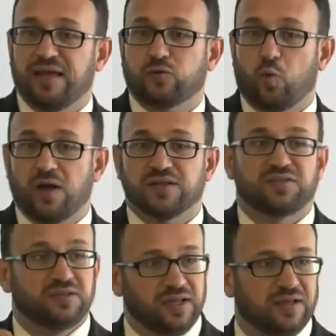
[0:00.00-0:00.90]
that
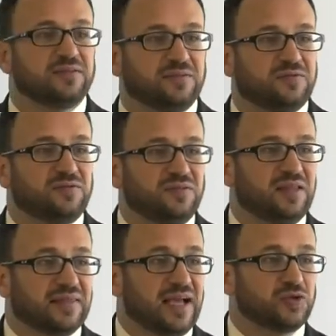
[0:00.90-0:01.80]

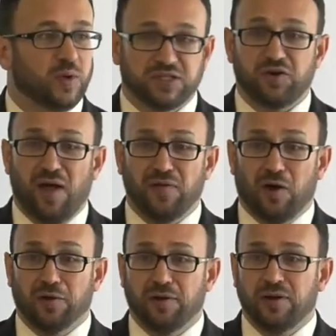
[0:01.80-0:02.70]
the test was run on.